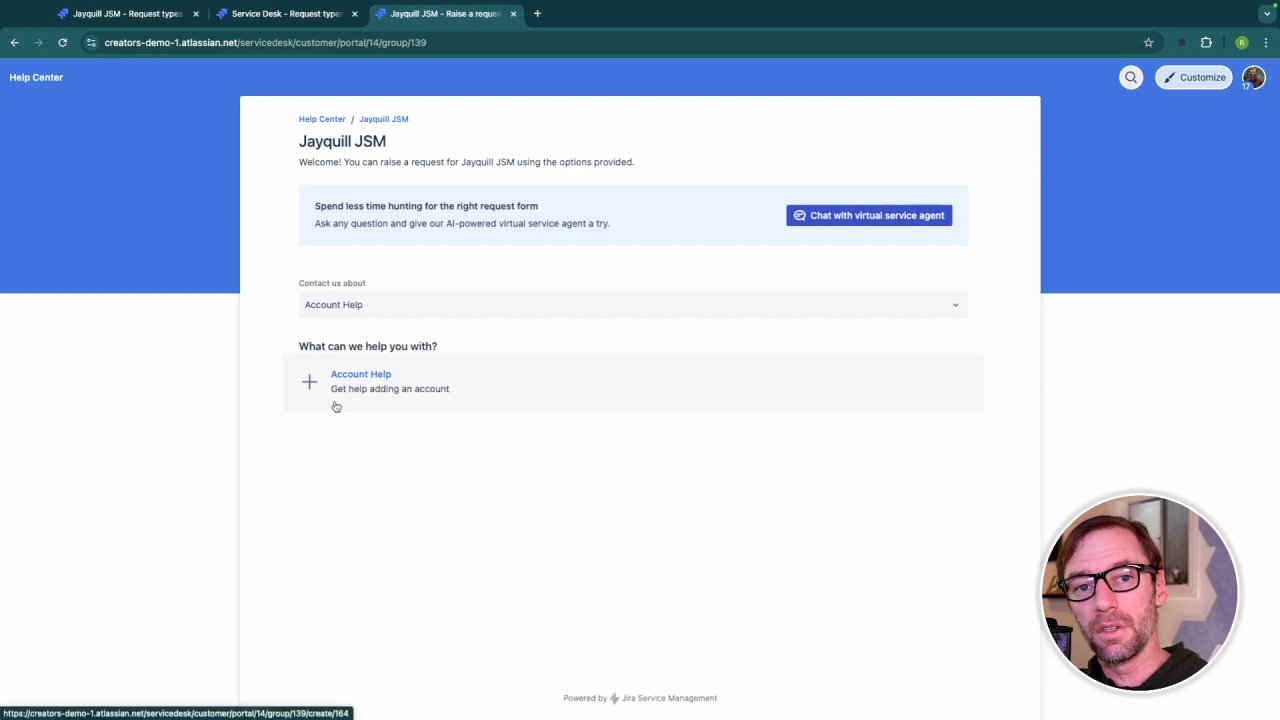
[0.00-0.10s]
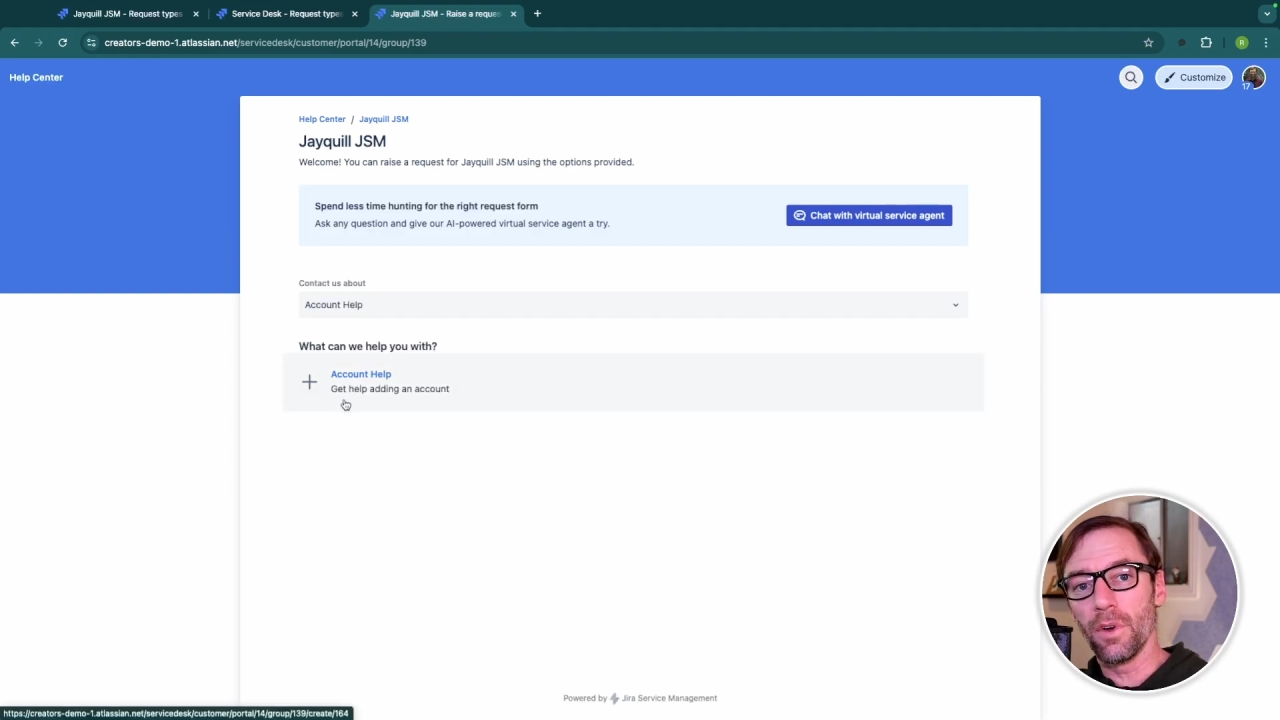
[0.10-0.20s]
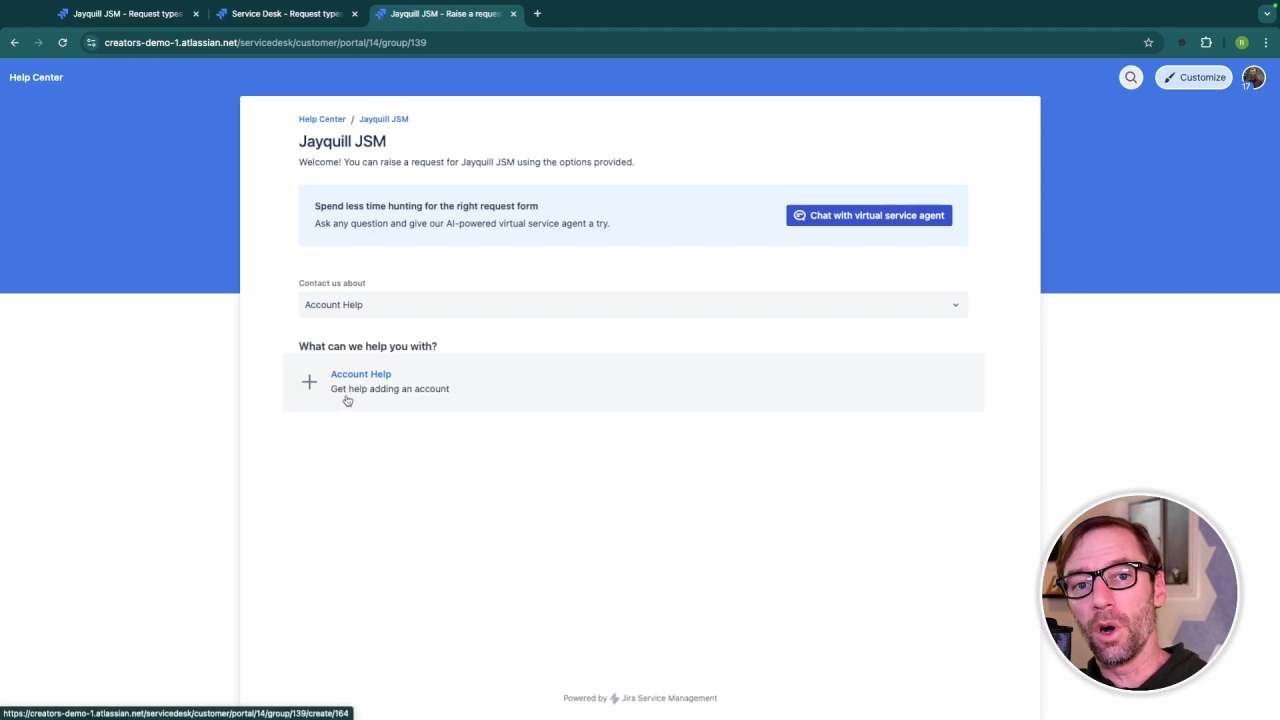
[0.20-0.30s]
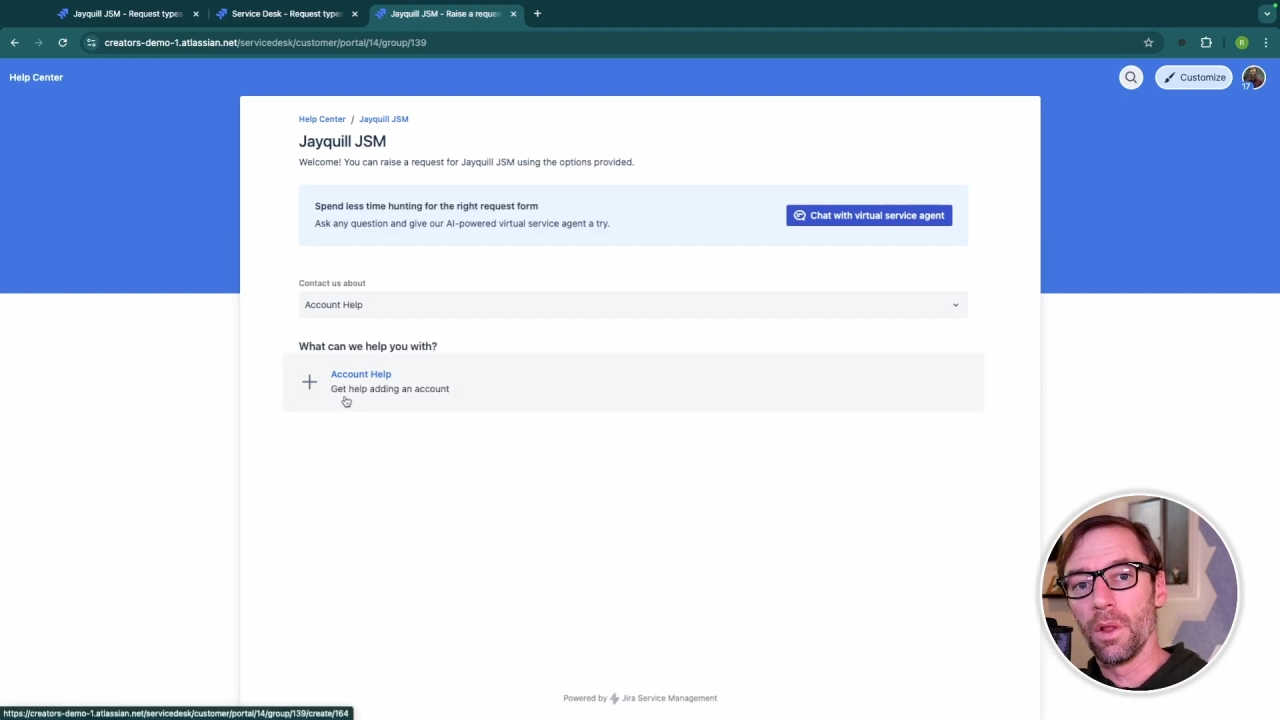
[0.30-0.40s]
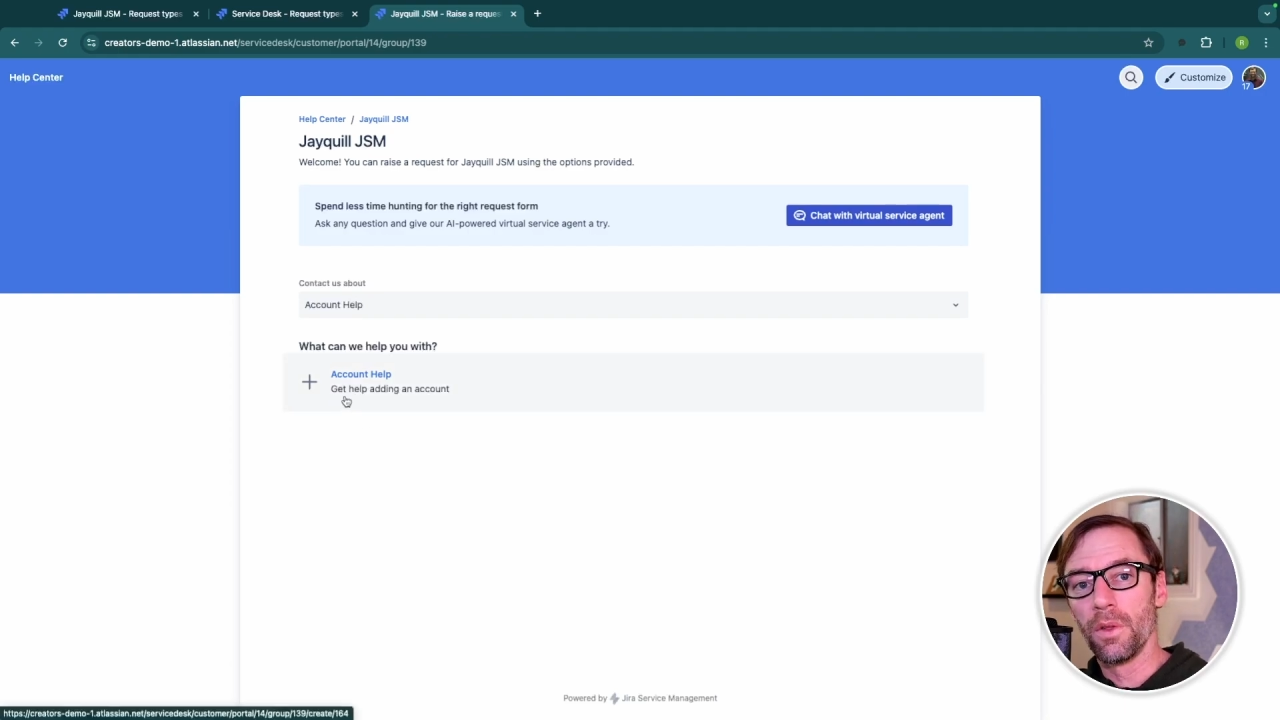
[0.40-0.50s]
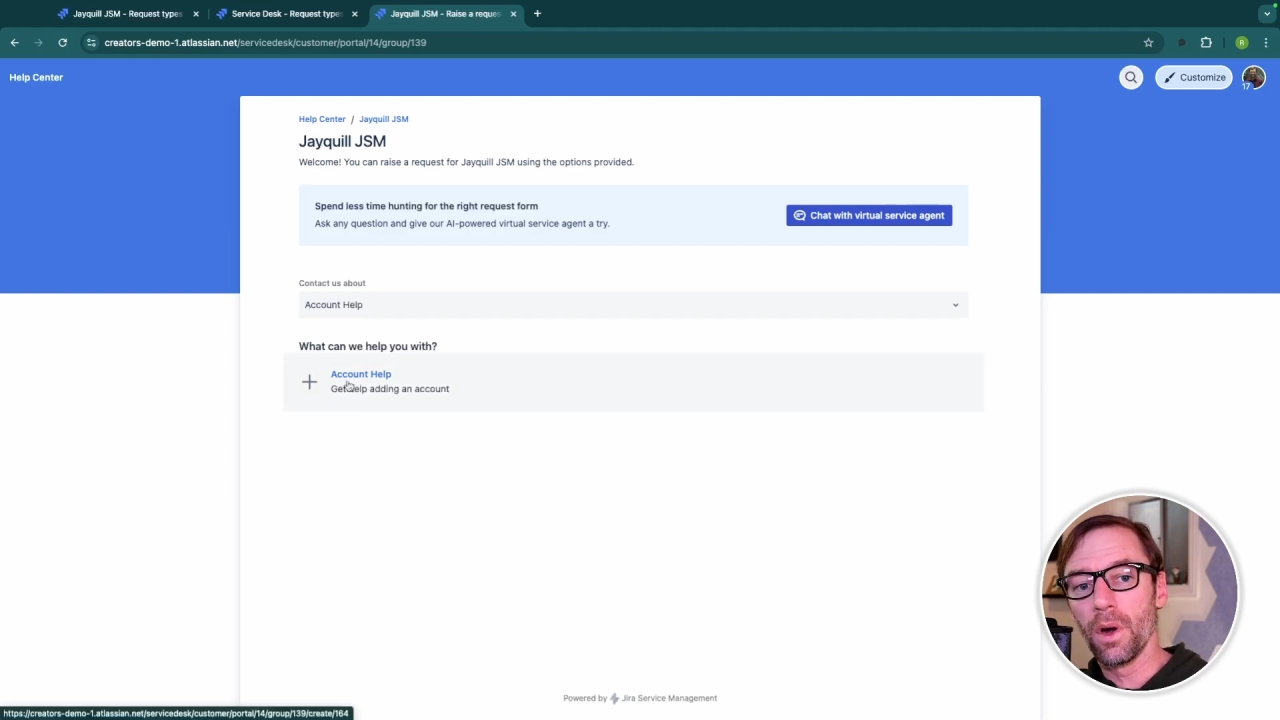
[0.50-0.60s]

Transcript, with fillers: of all the